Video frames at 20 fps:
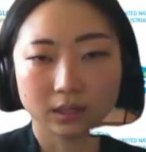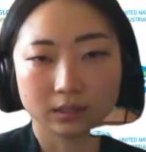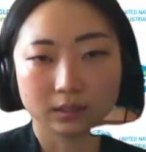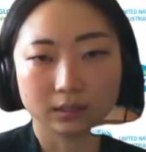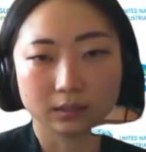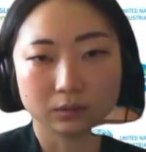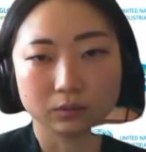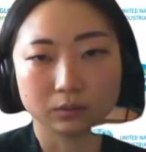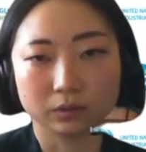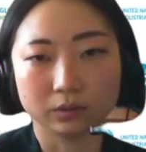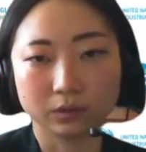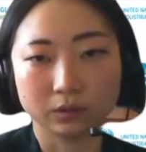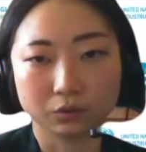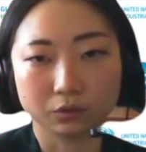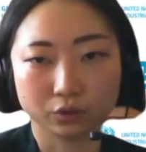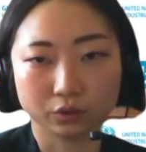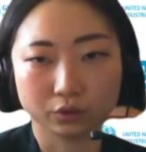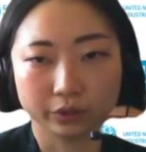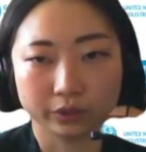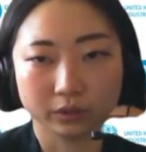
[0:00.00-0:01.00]
and this will
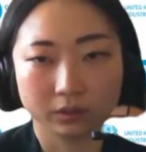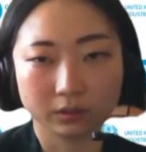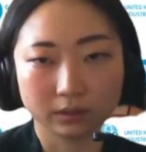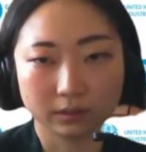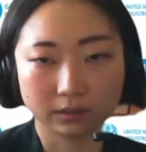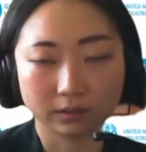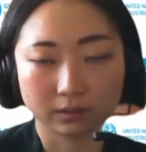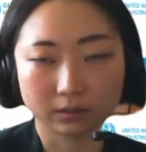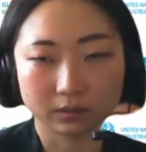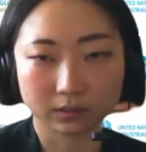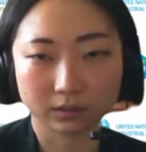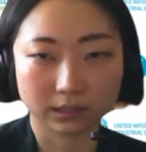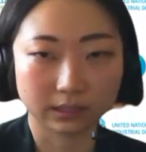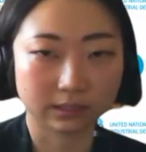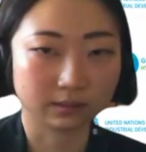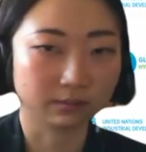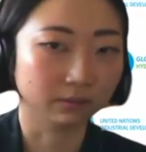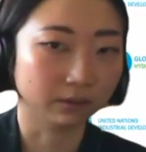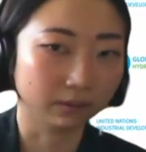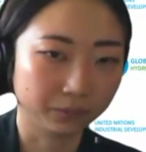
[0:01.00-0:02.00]
ensure the
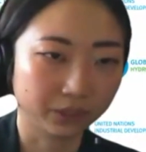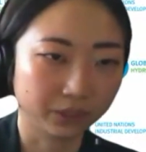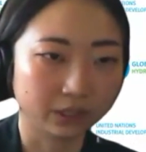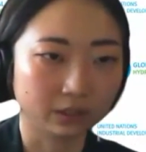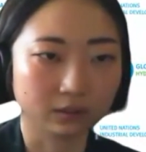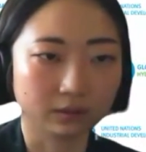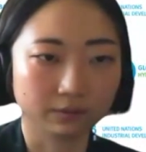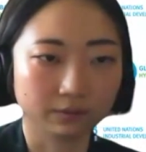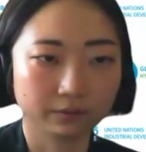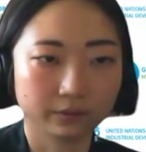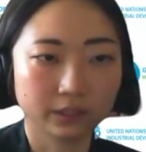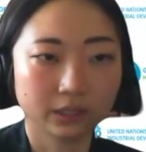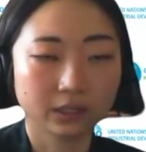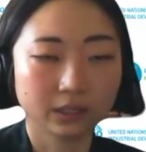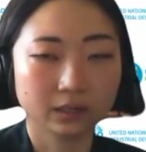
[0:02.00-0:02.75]
successful uptake of